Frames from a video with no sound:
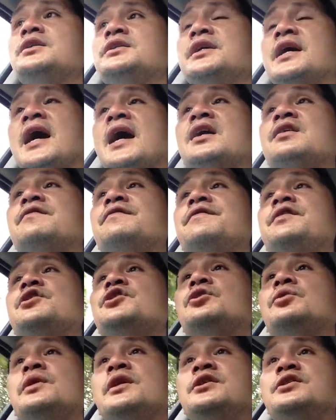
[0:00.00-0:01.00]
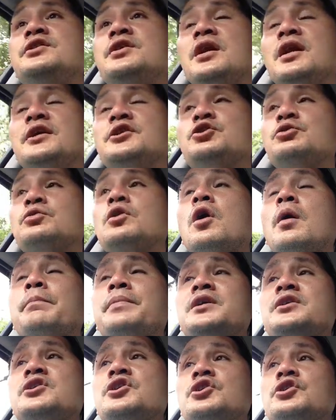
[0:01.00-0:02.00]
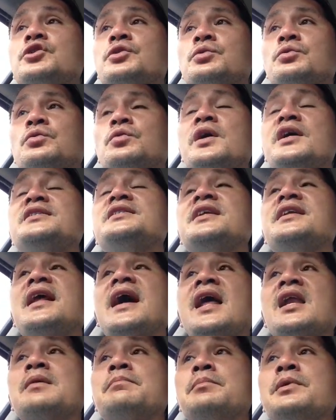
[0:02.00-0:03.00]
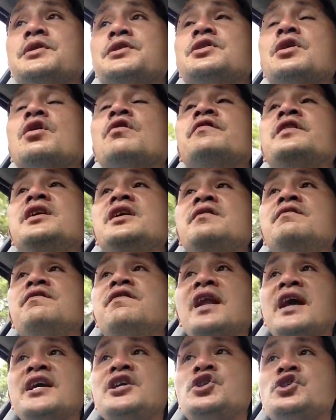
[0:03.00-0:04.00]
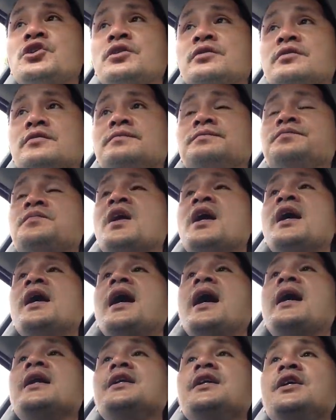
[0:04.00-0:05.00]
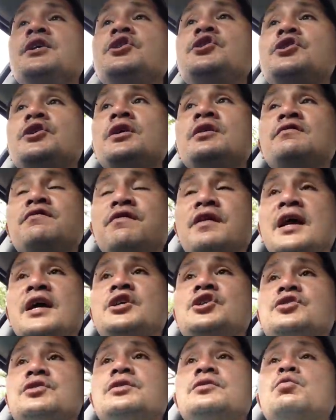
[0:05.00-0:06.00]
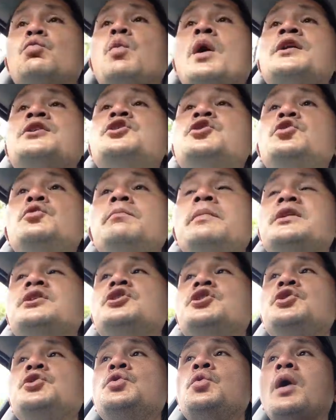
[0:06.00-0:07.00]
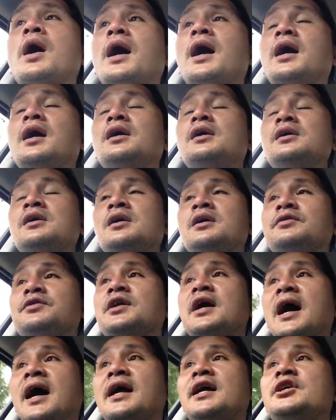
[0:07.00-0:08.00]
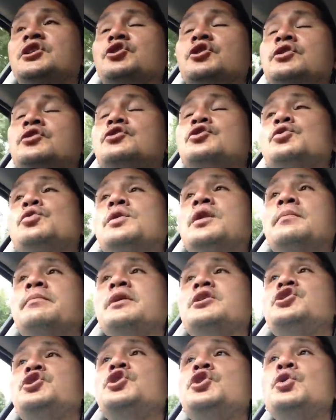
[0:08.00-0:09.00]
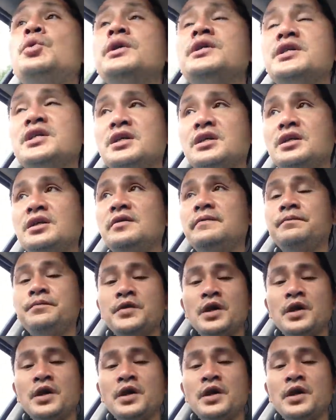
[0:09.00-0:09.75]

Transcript: the artificial intellectual copy tissue is an element of the inflation, and each inflation, once you mature the age into the maturity,